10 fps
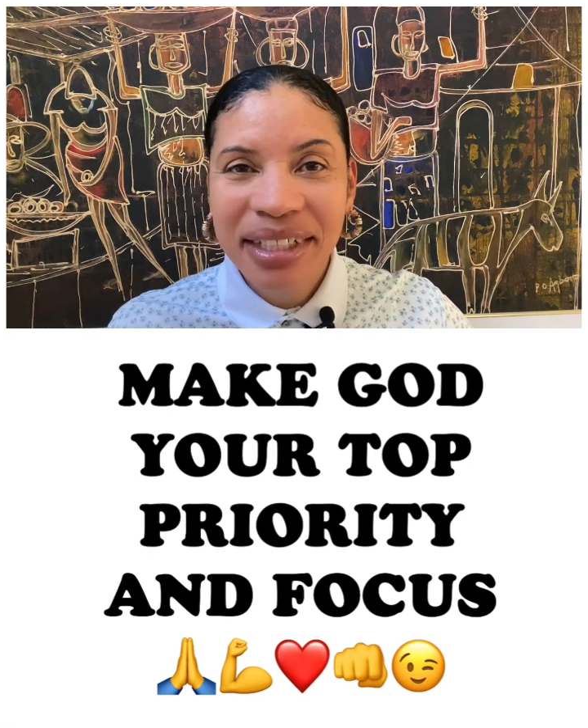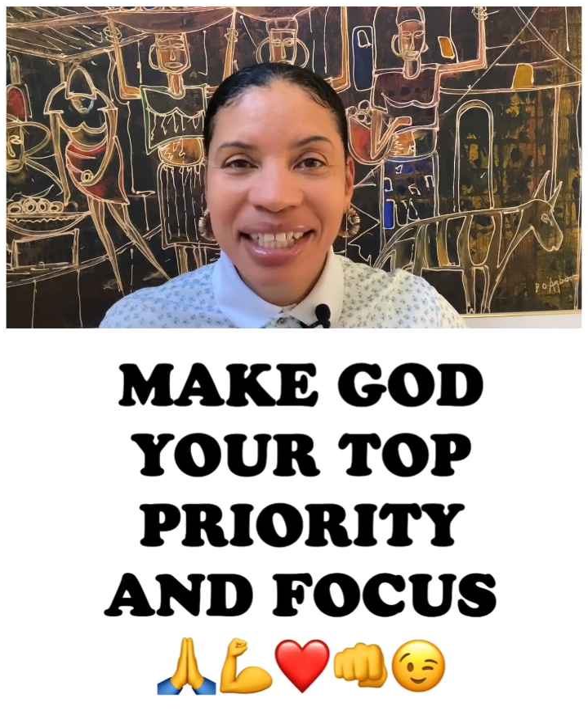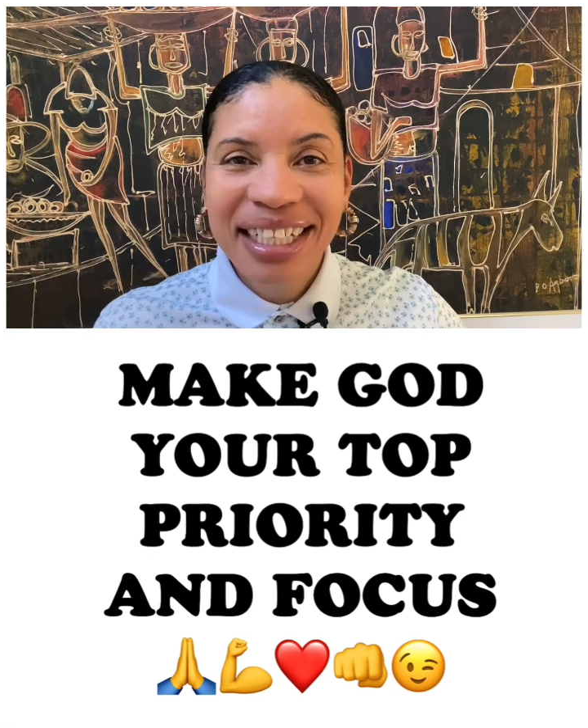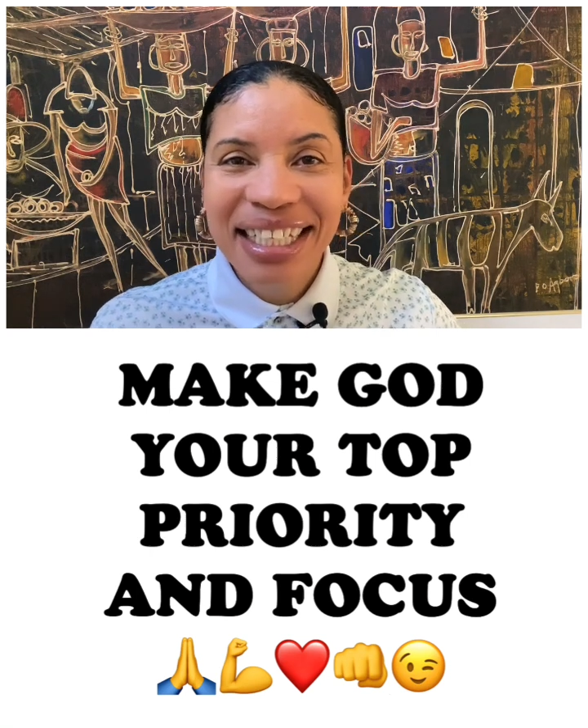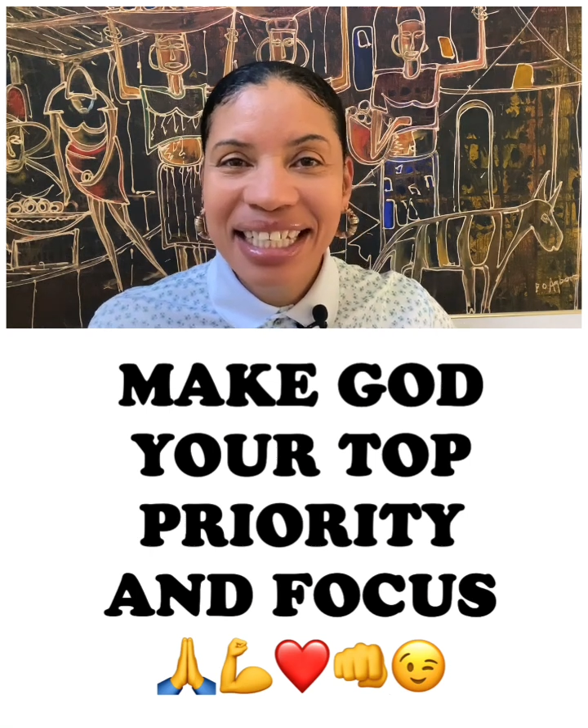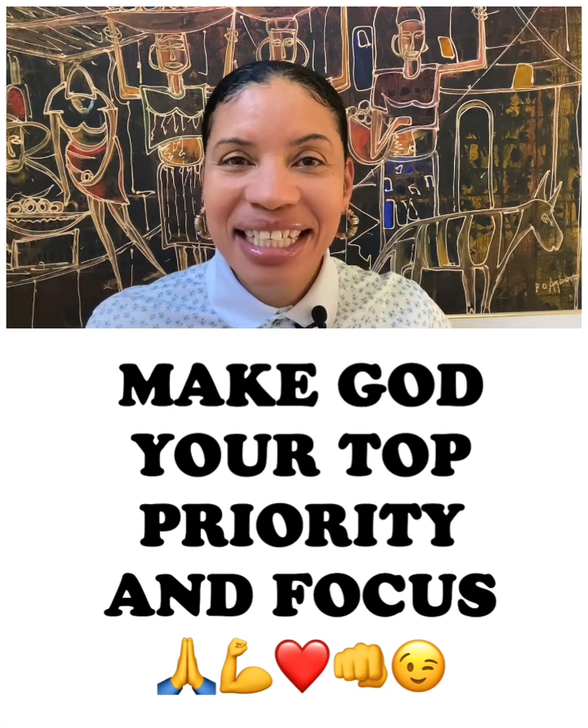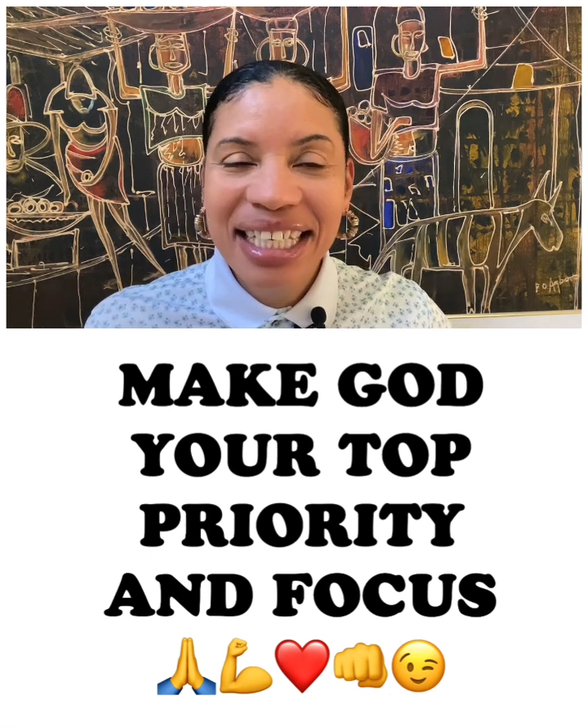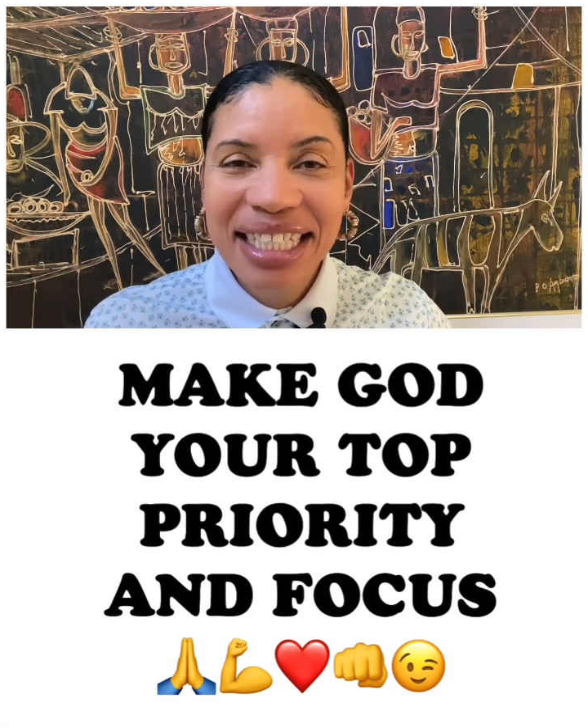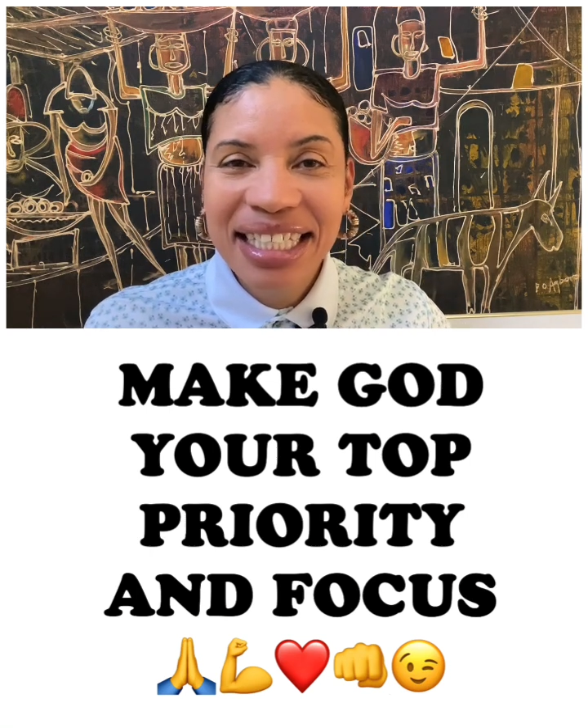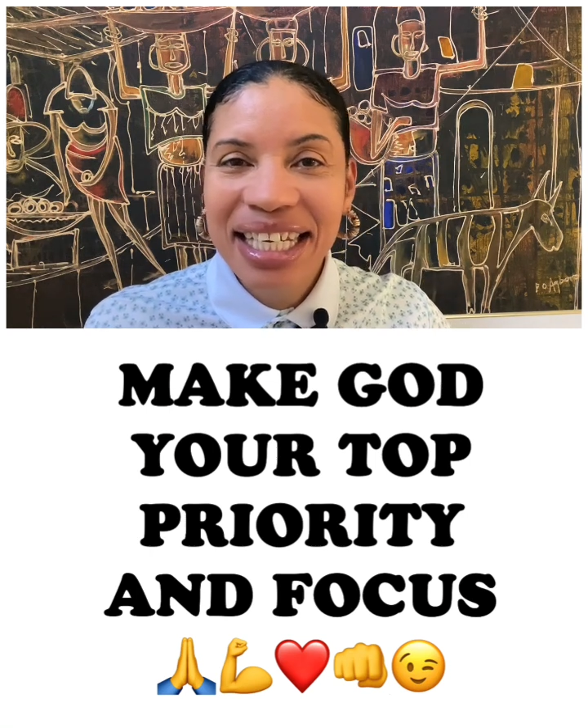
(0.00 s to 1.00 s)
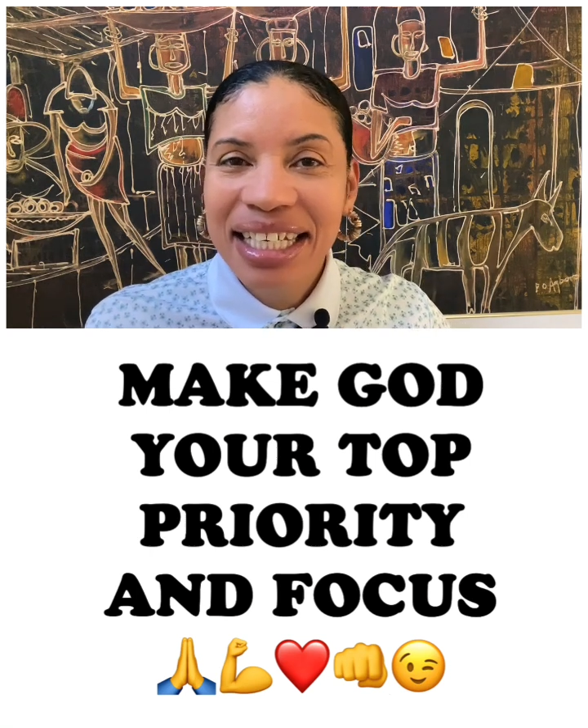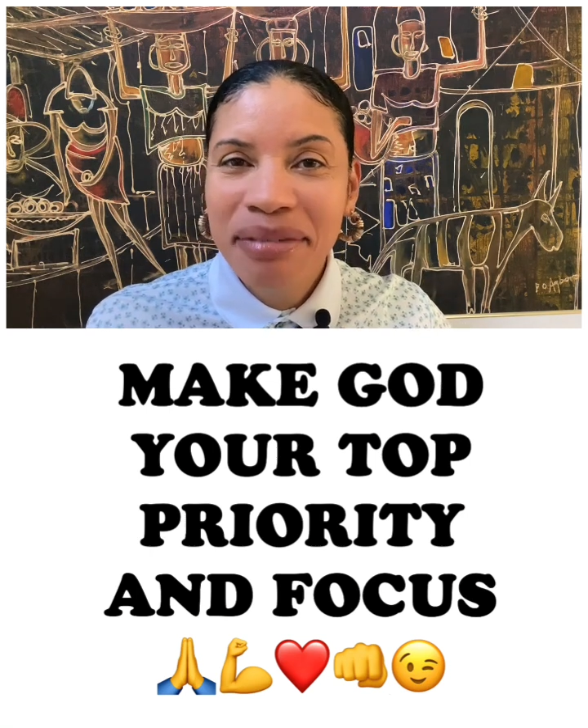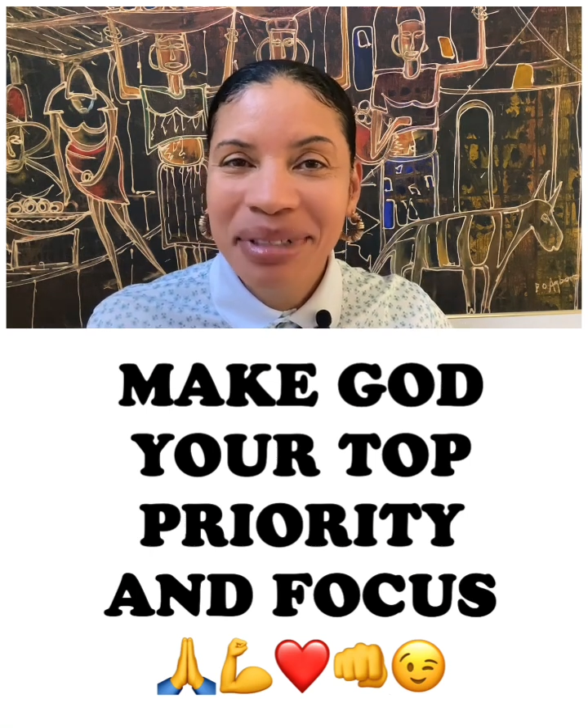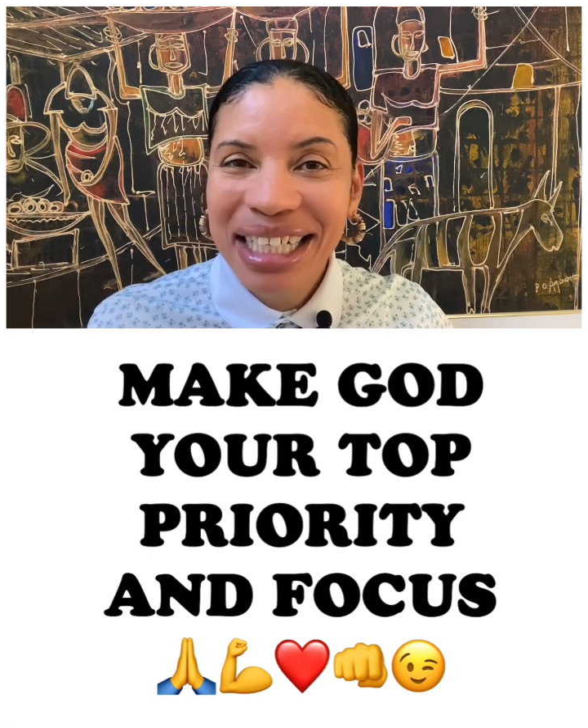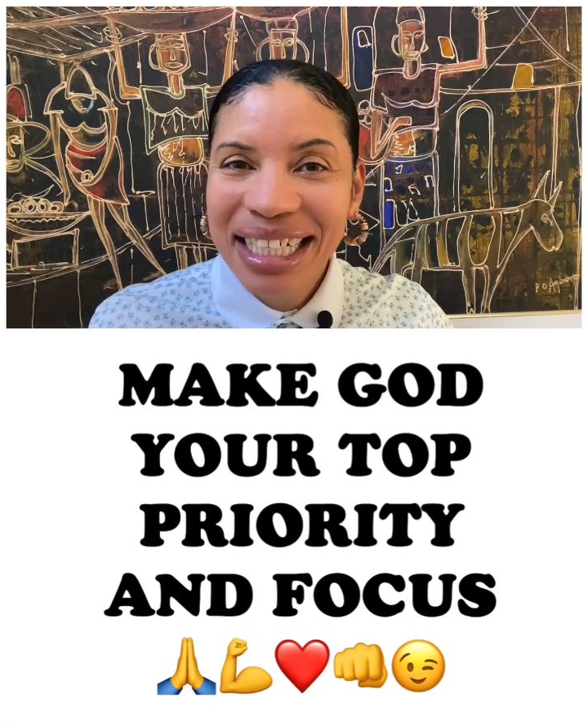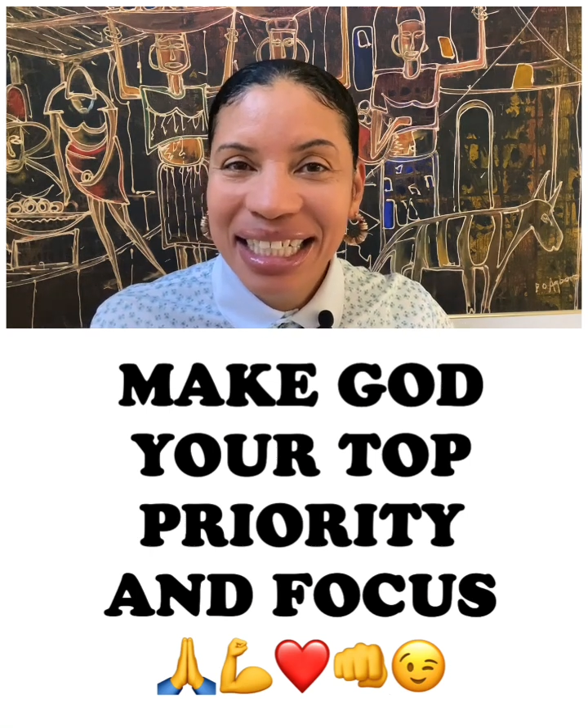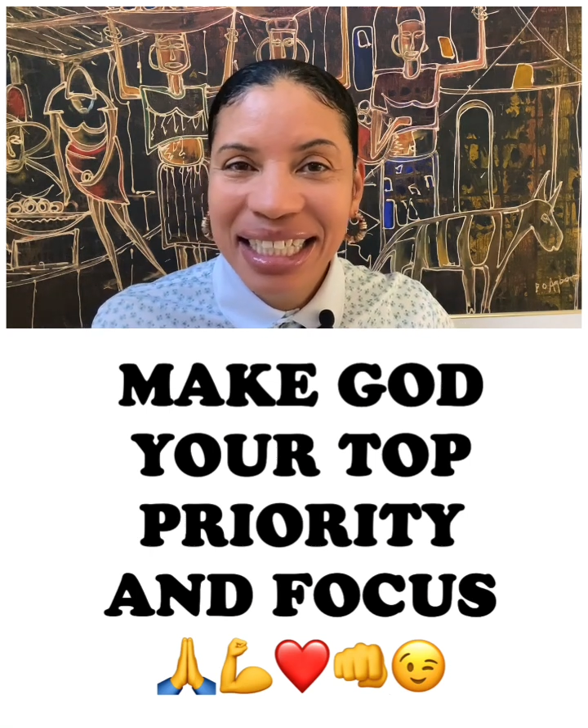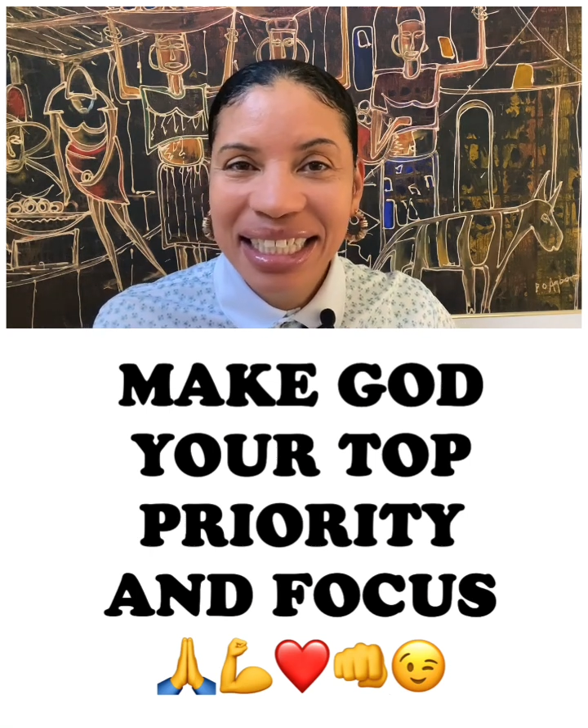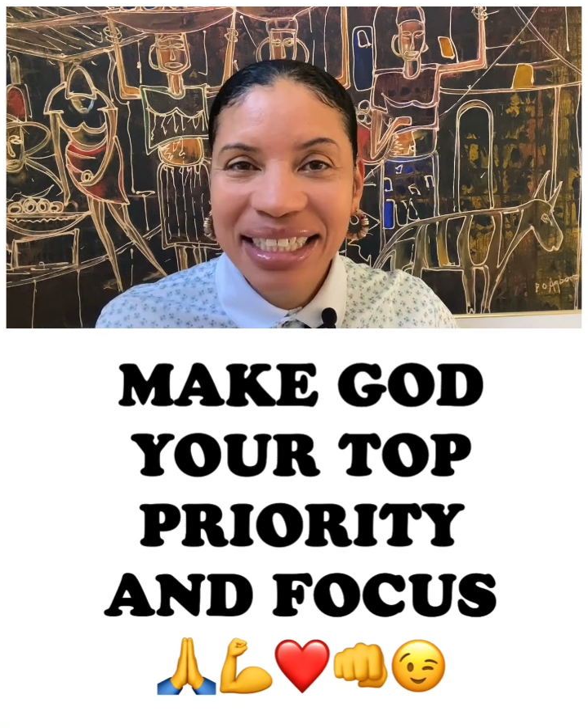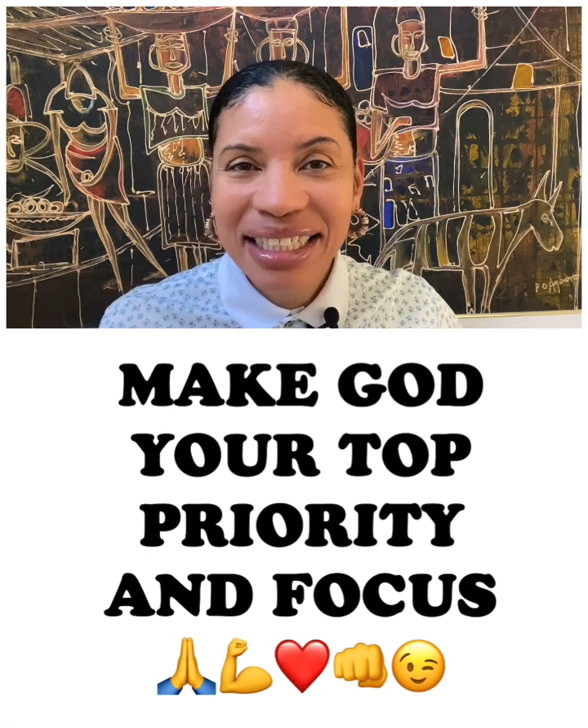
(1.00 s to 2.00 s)
the Nikki's Daily
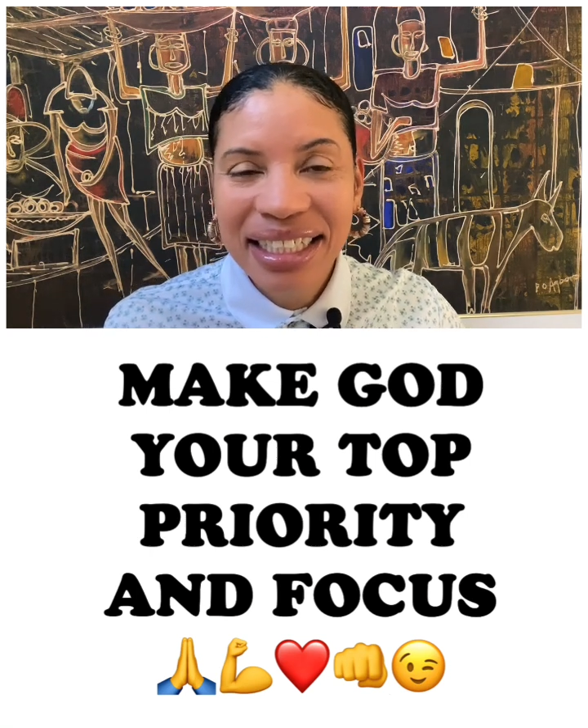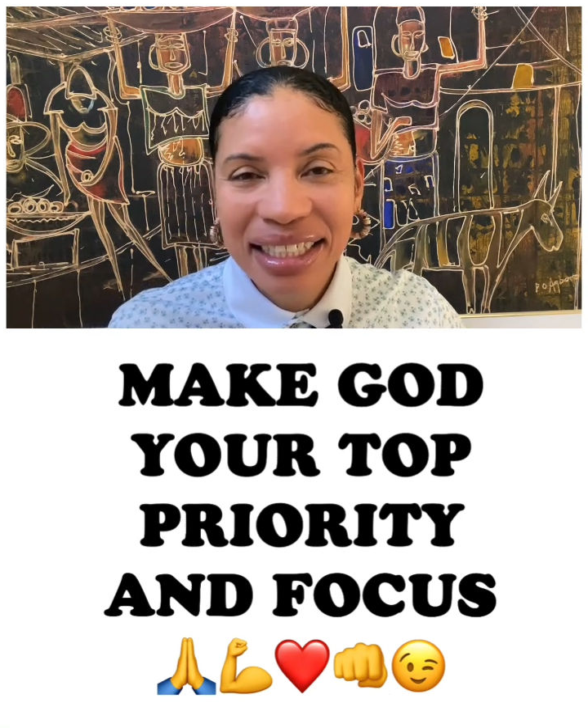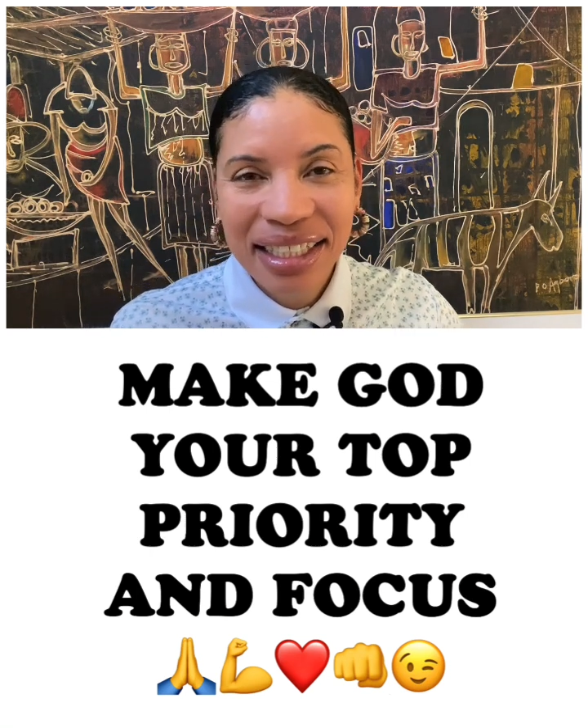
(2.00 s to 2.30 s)
Playlist,